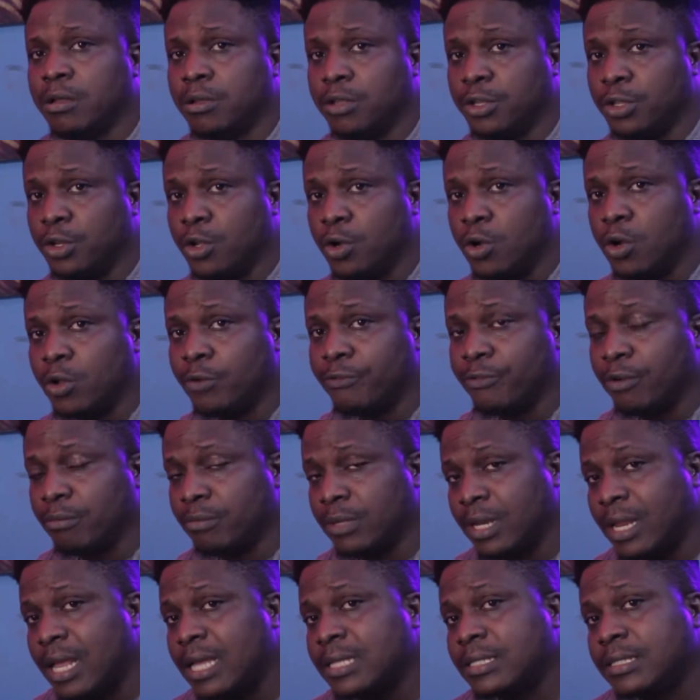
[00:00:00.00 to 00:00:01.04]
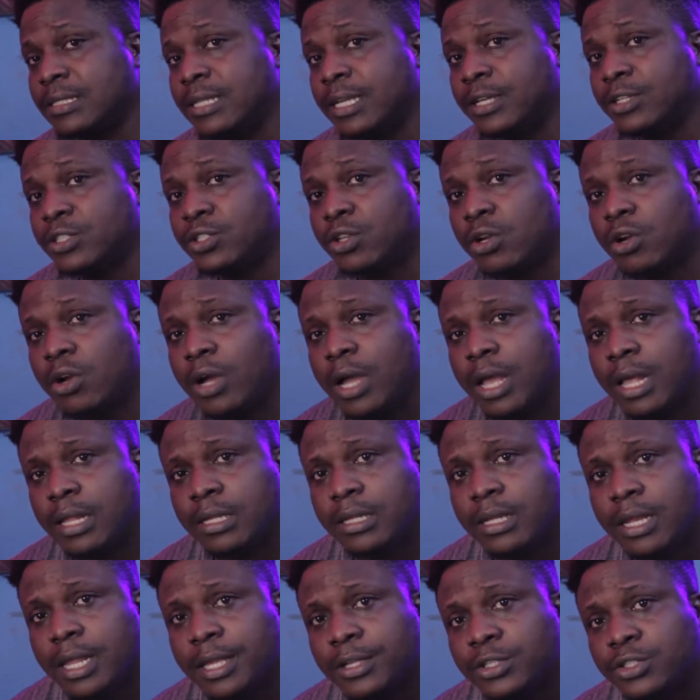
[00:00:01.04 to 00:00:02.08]
You know, from the last lecture, I
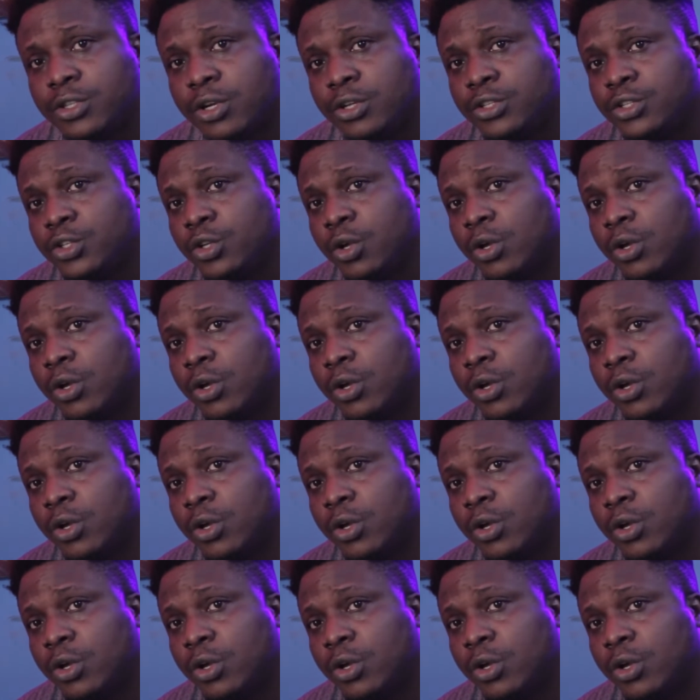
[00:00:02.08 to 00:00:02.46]
lectured